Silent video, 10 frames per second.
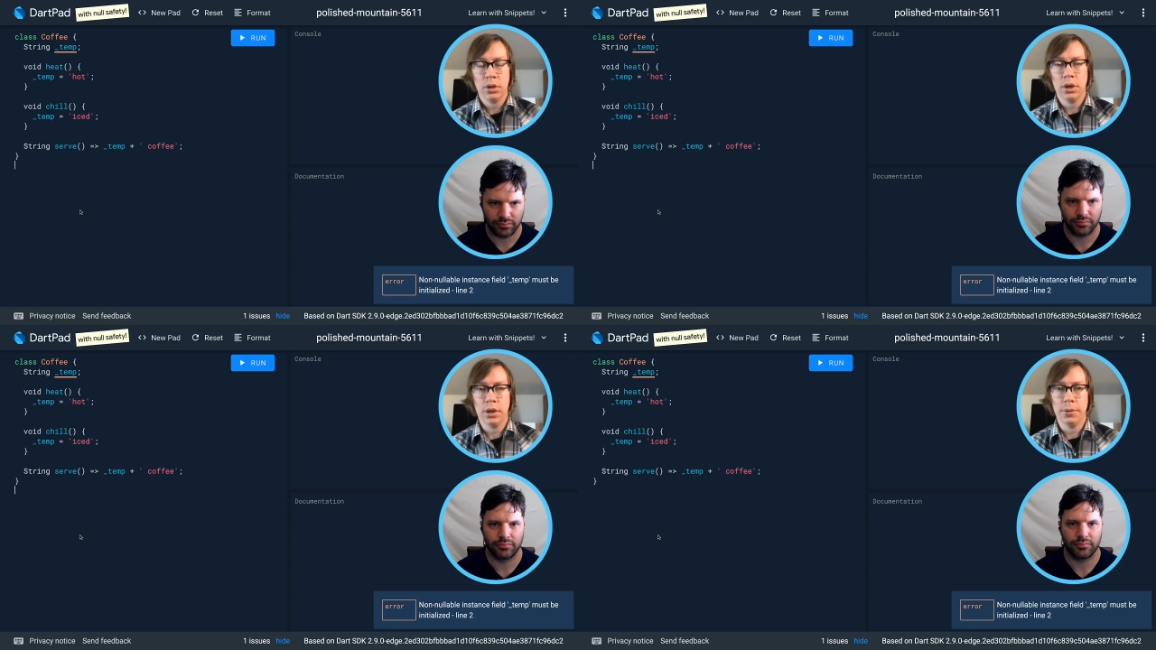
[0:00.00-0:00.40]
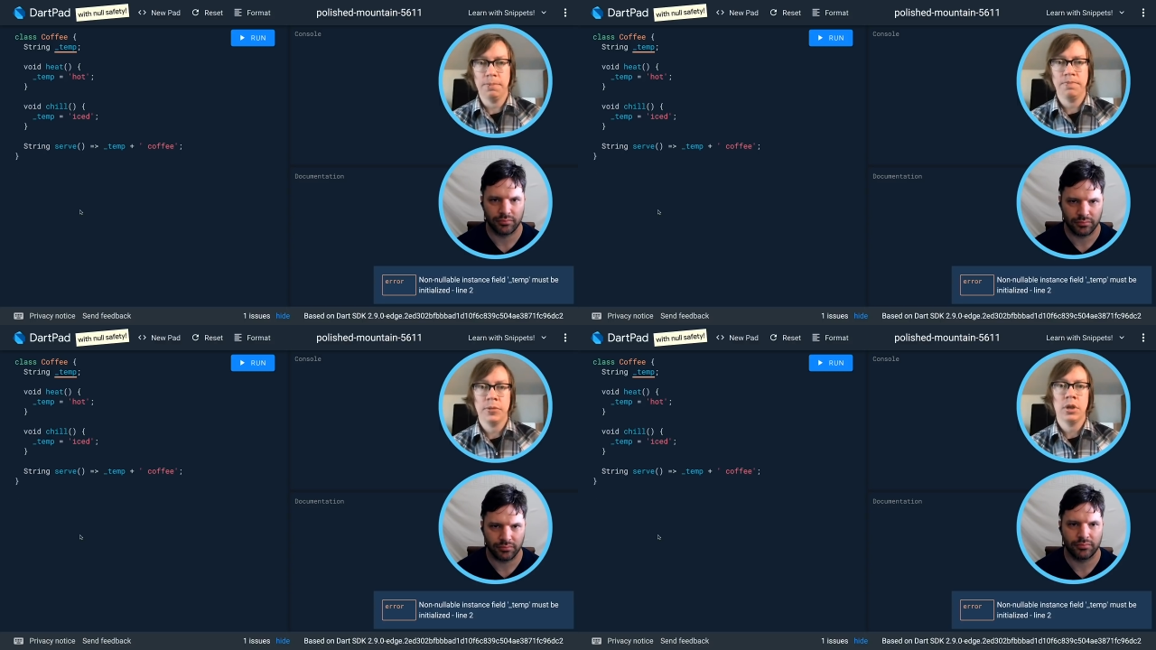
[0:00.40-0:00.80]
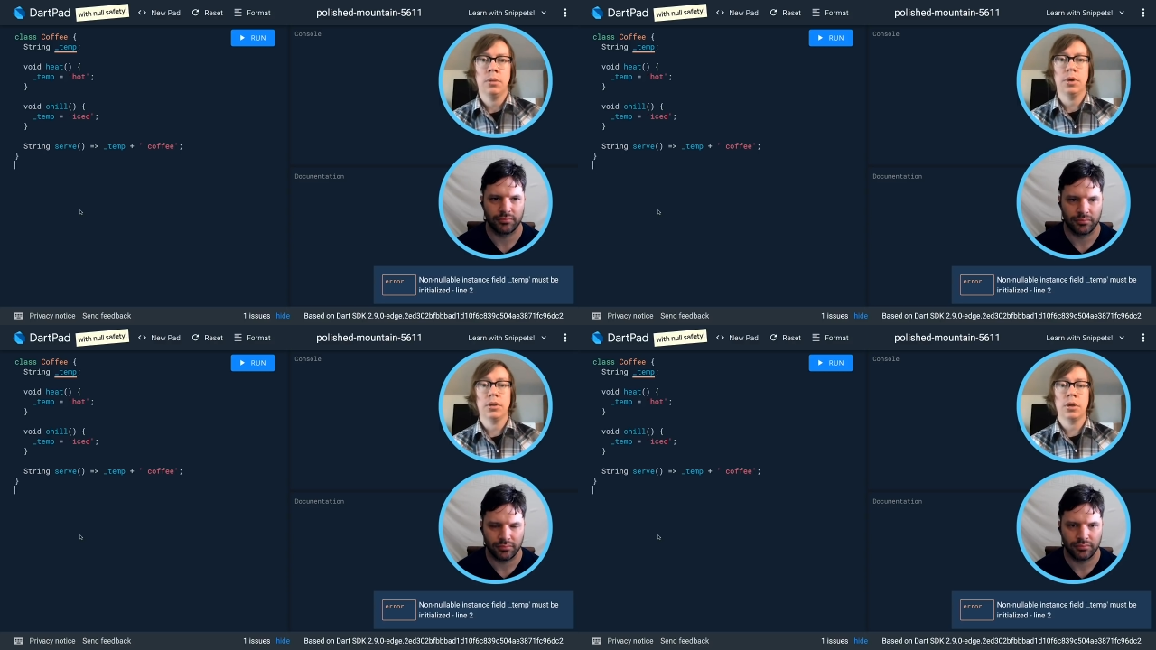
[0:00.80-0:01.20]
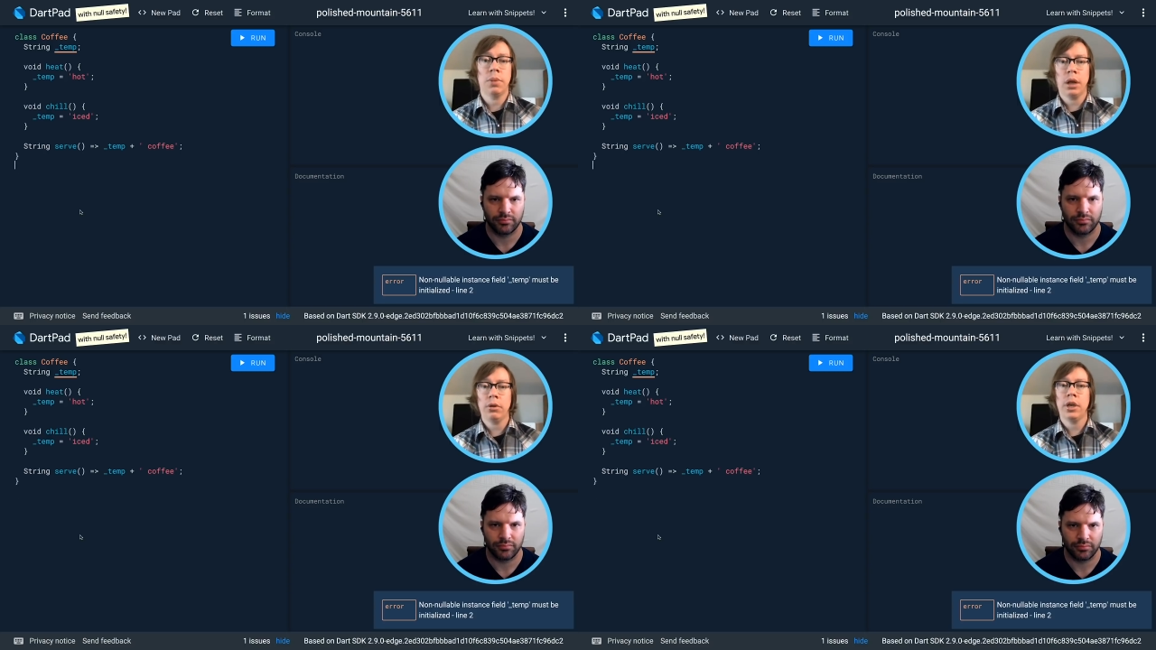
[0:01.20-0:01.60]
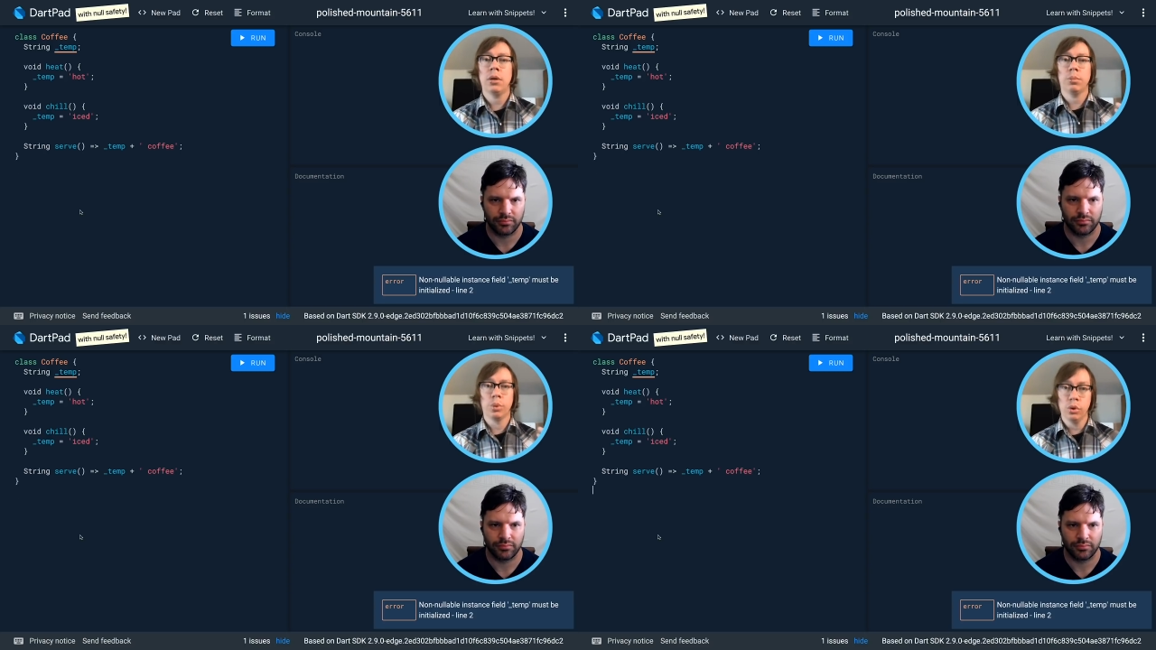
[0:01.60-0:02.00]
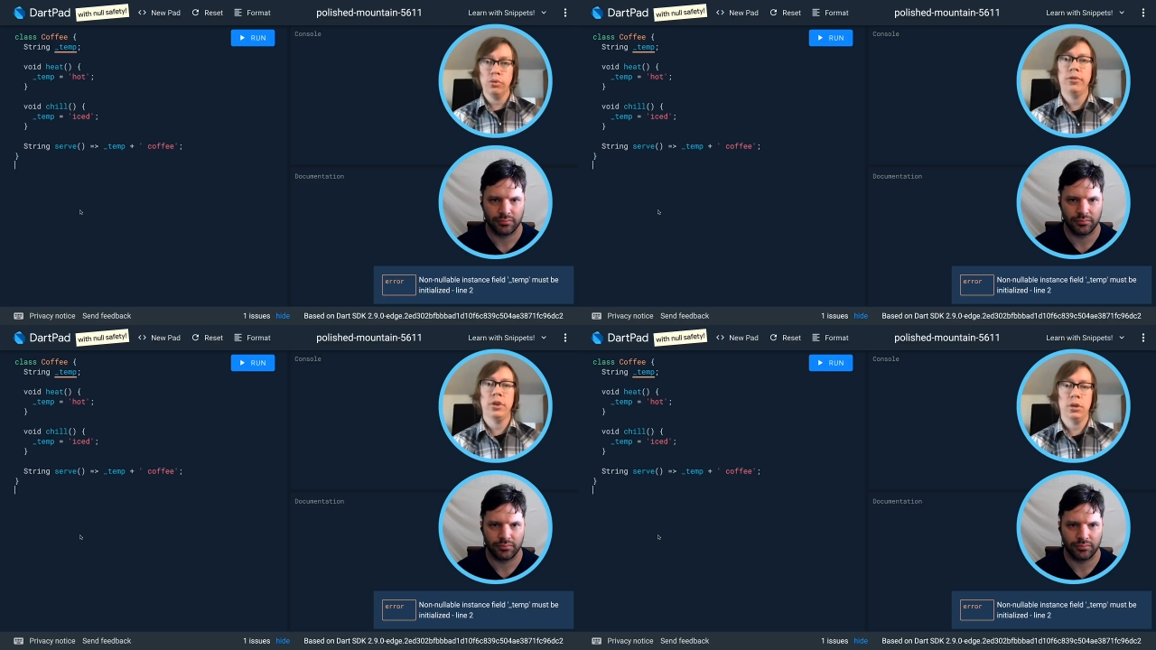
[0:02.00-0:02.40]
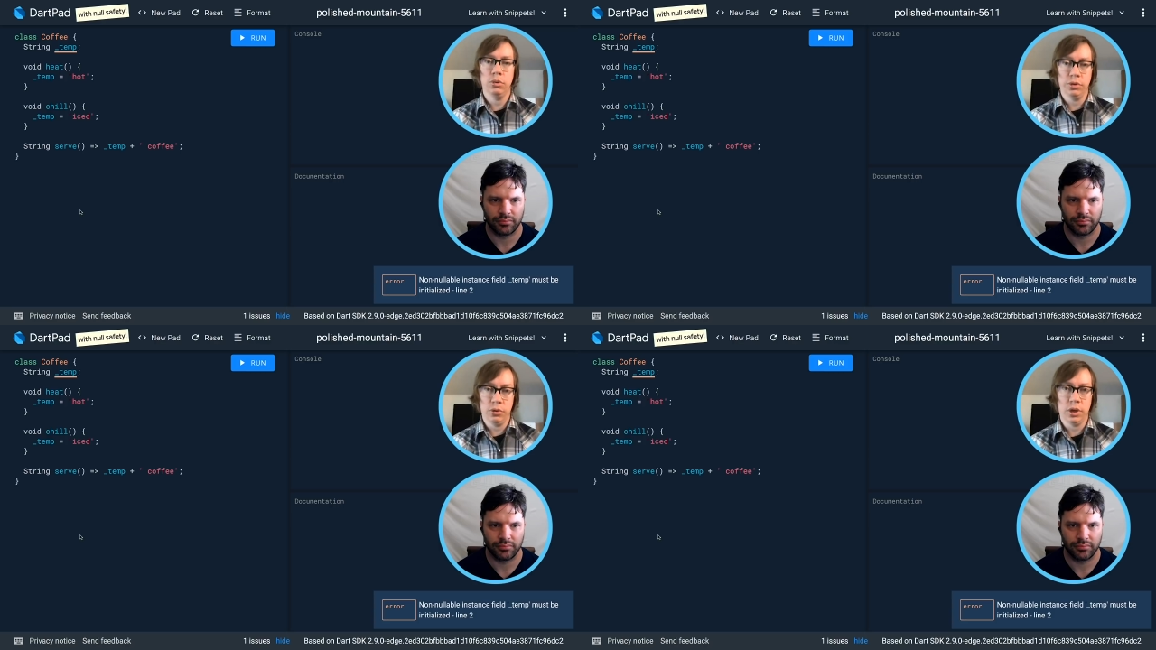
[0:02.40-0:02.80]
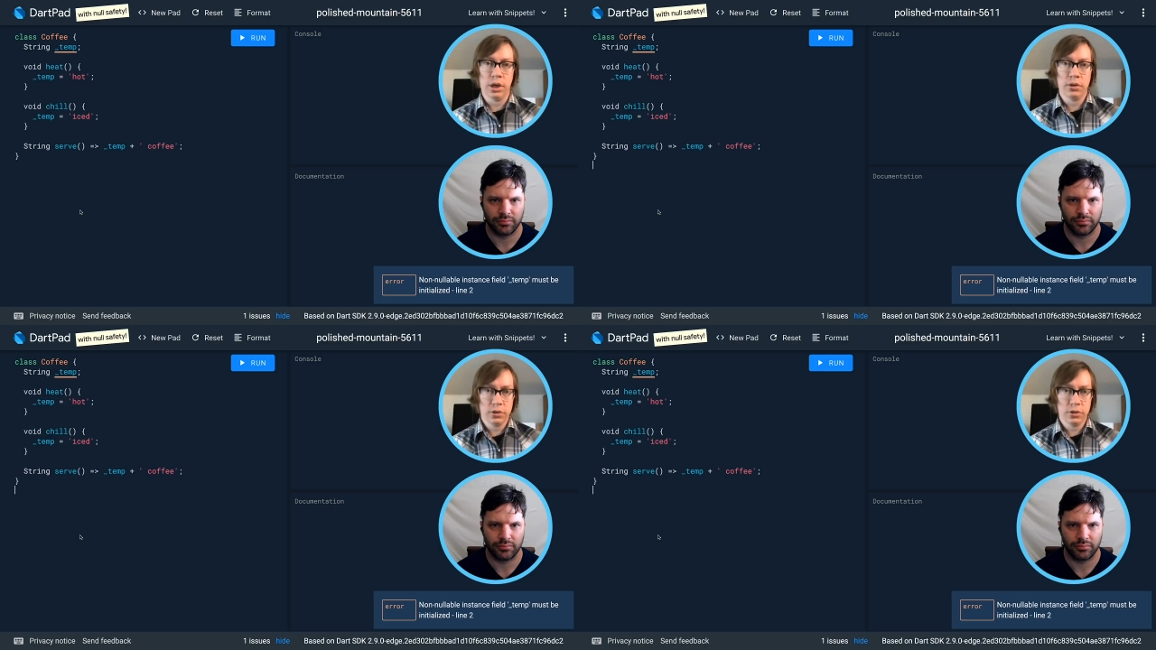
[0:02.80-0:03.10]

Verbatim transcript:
Speaker 1: Um, but the compiler can't prove that you'll do that.